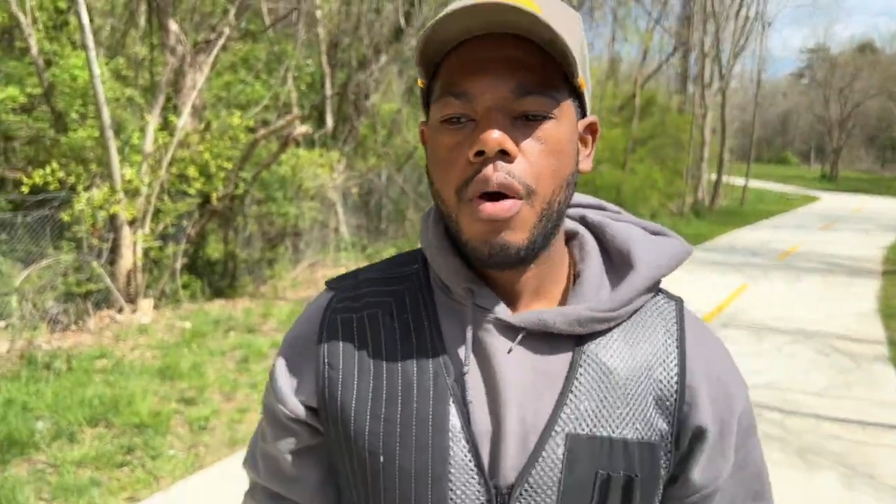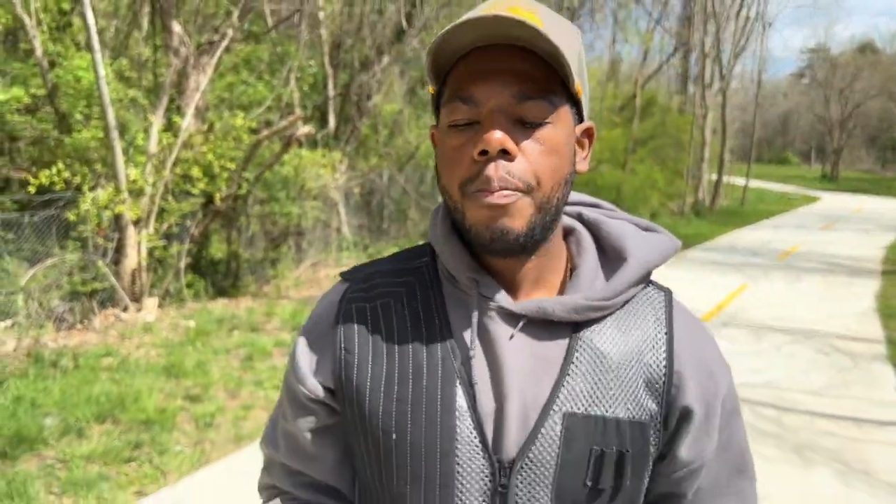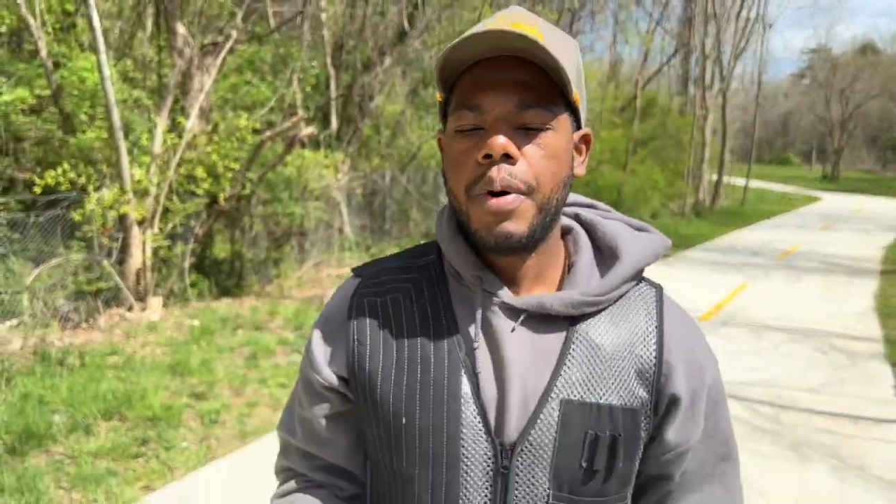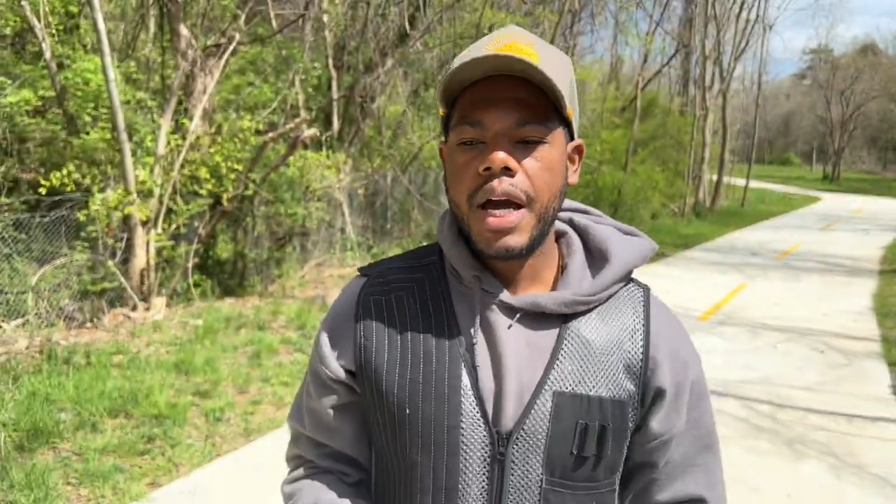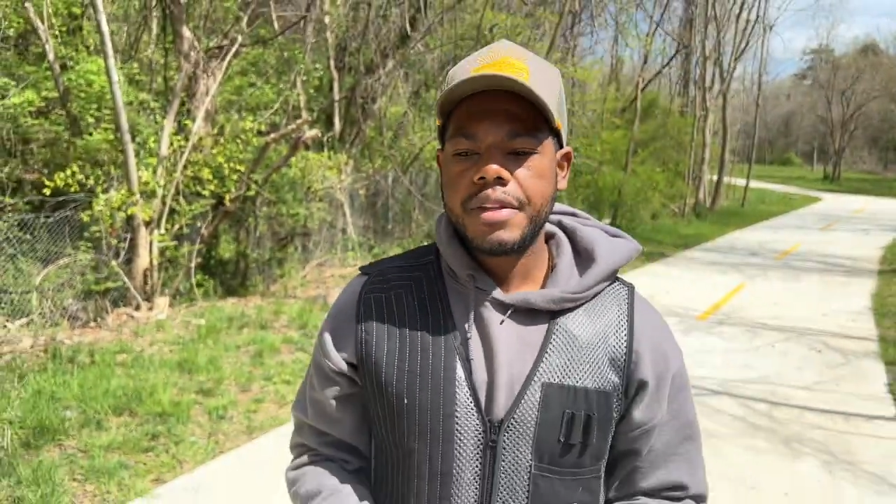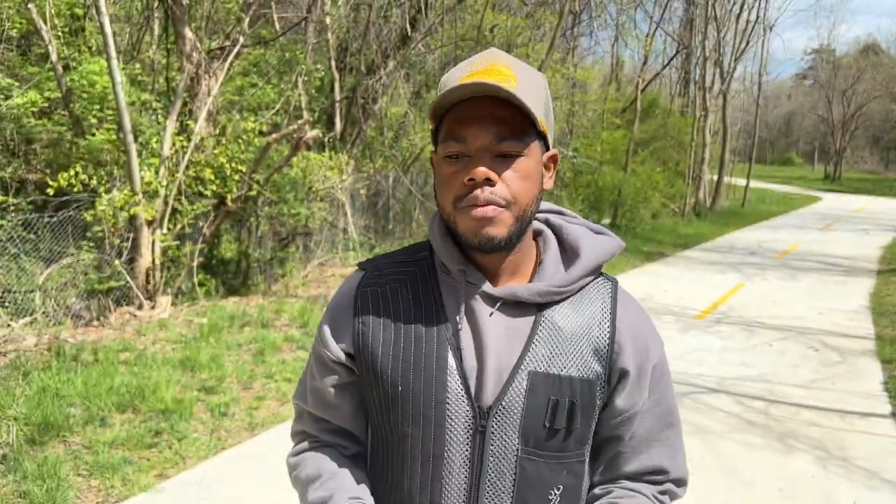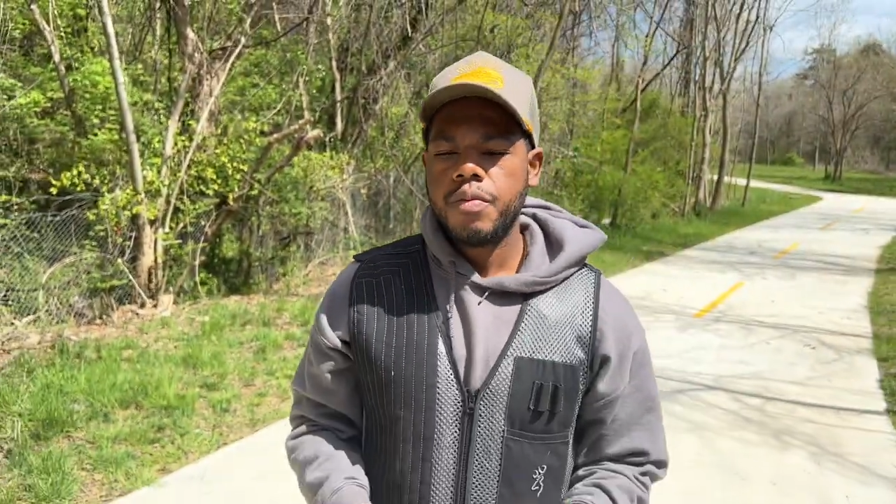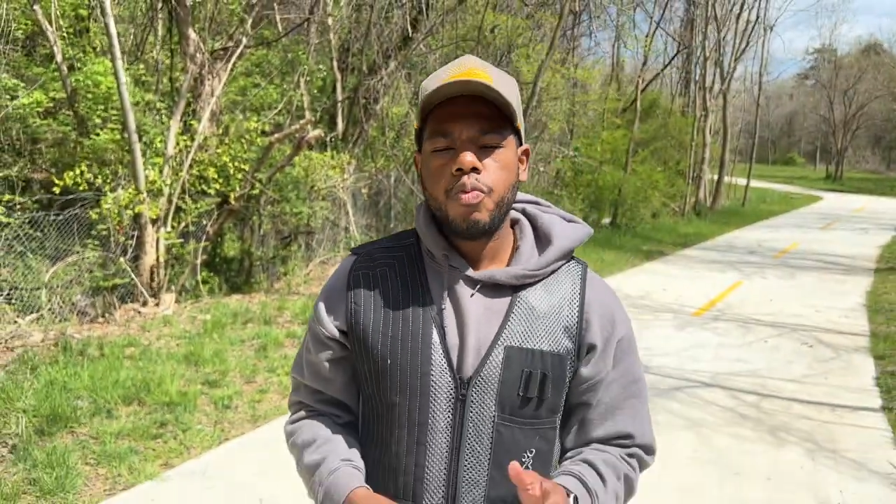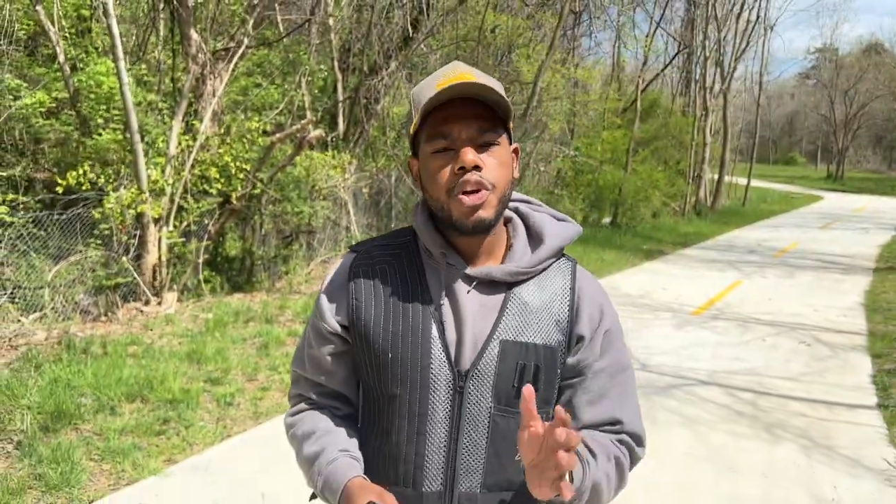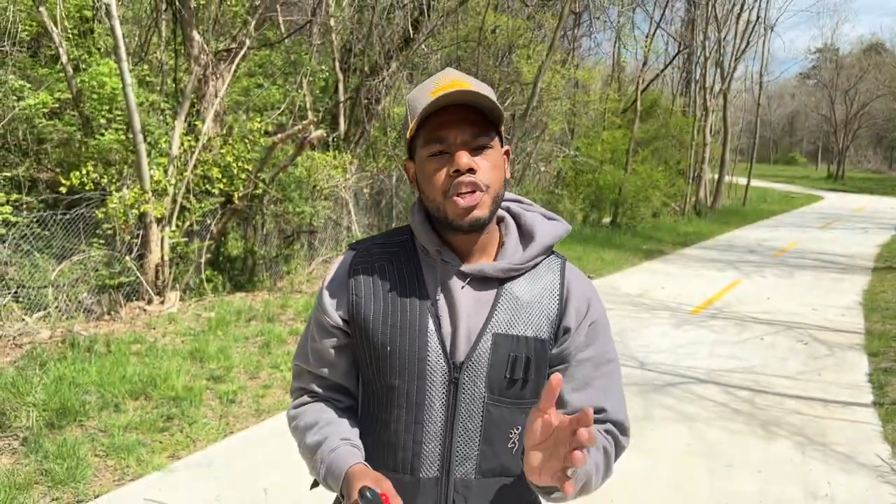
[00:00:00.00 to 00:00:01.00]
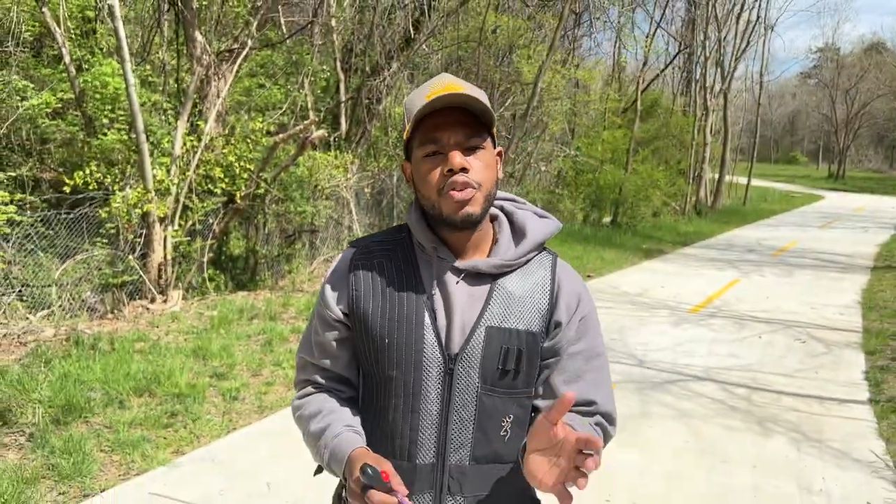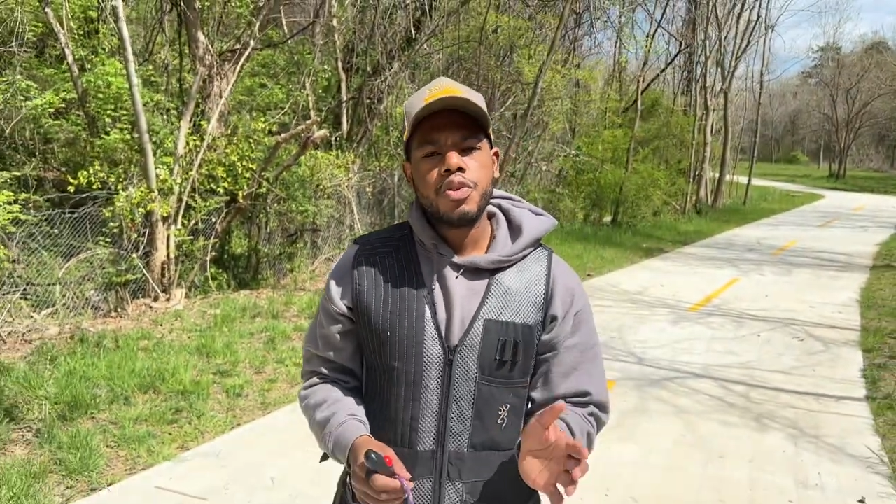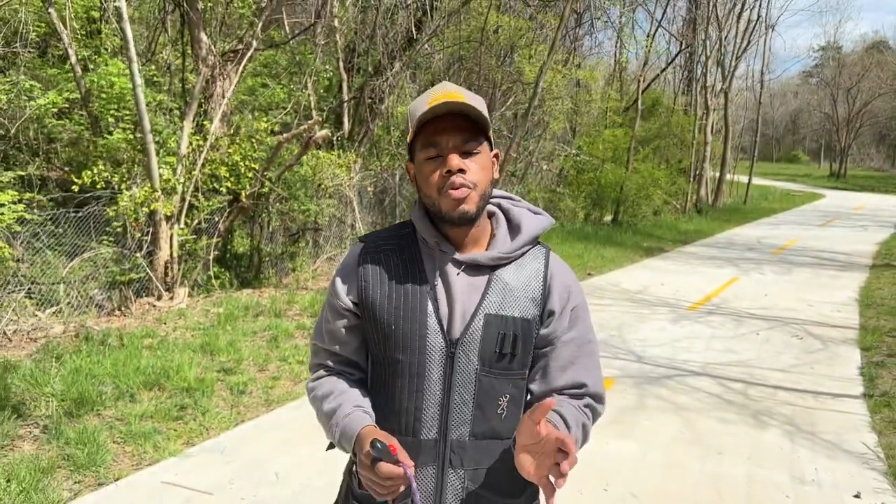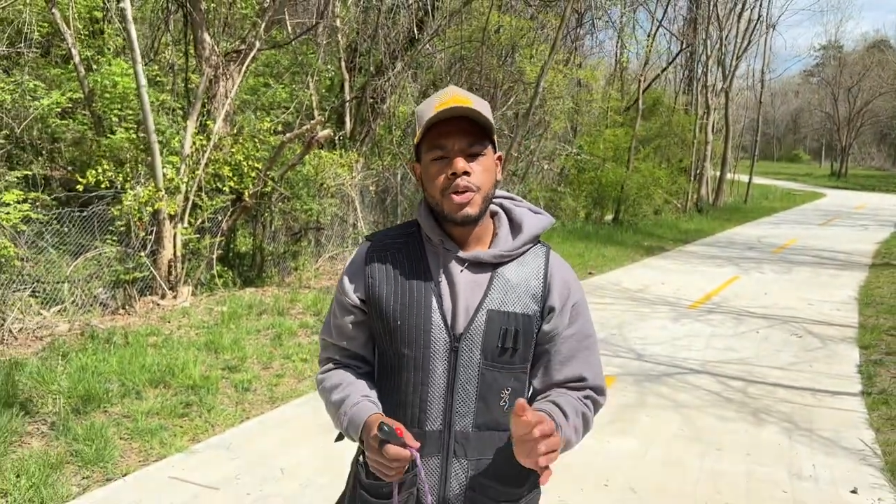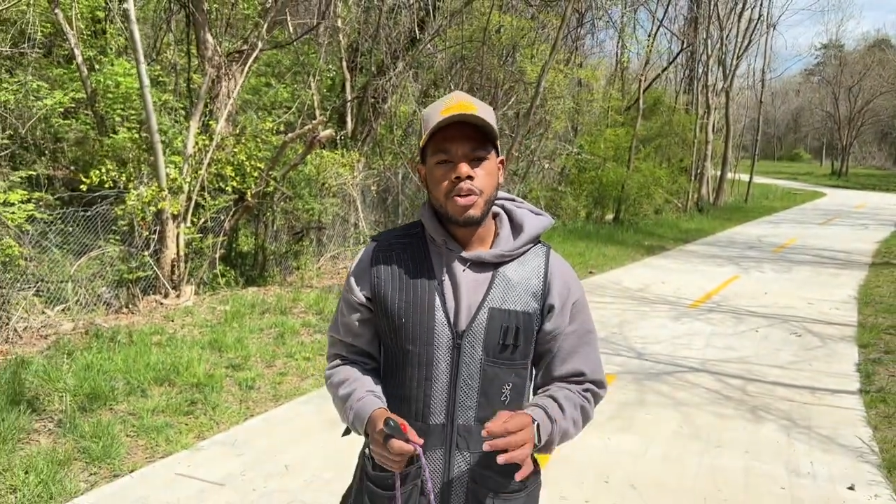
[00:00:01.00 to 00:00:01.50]
But what do you
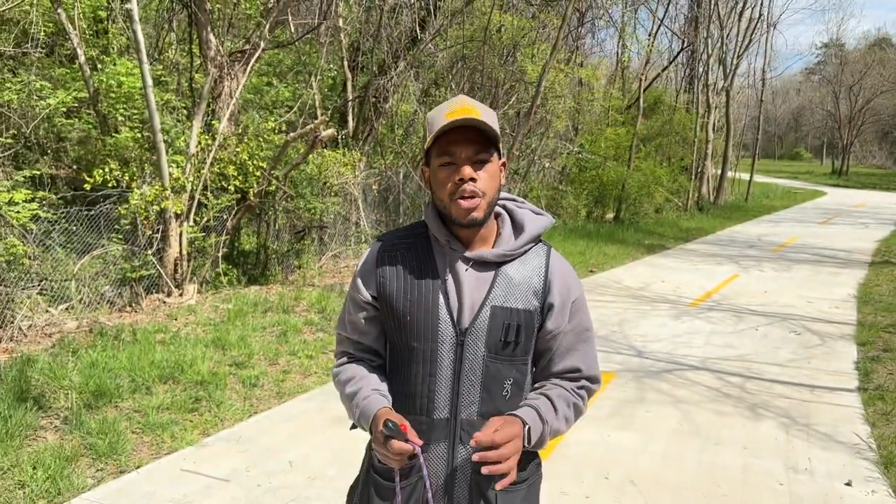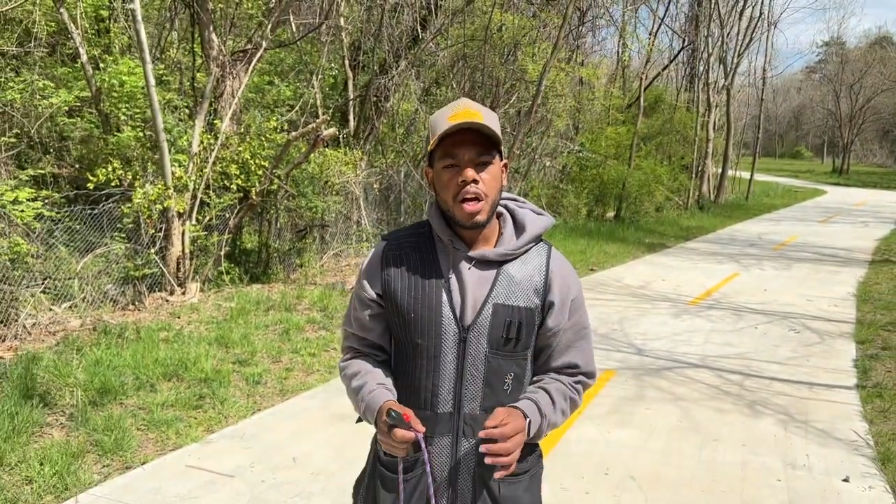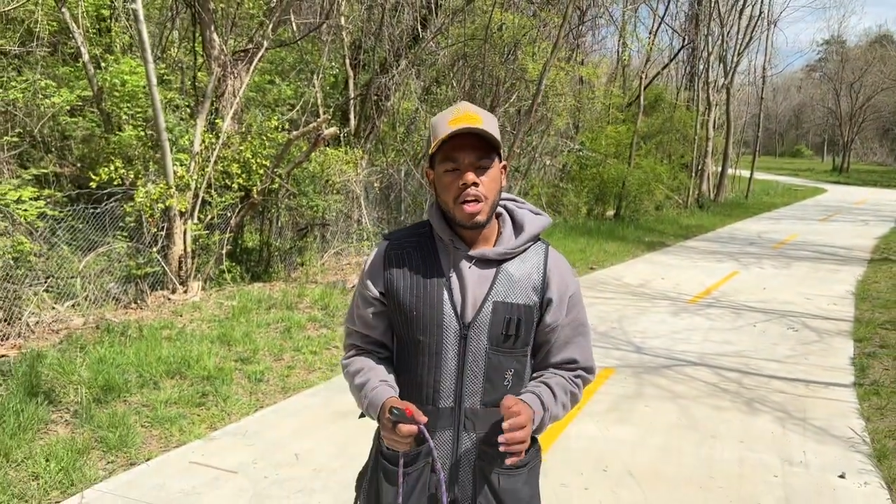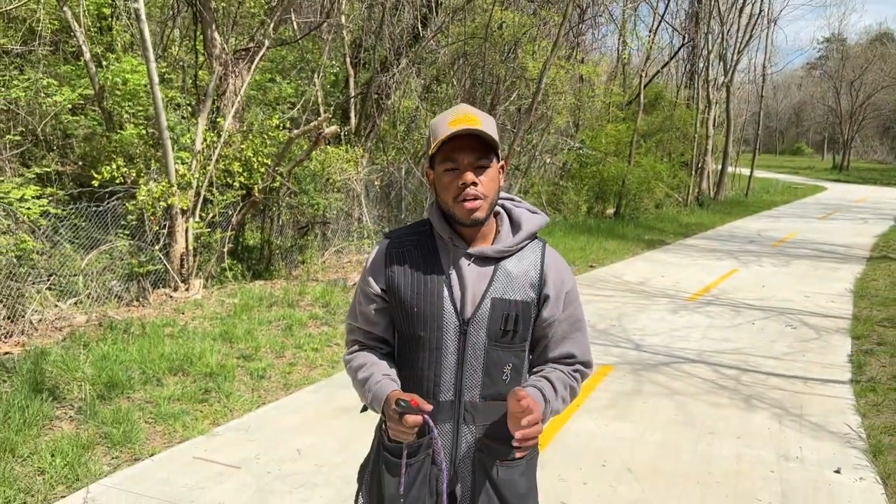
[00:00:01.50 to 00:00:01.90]
do when your dog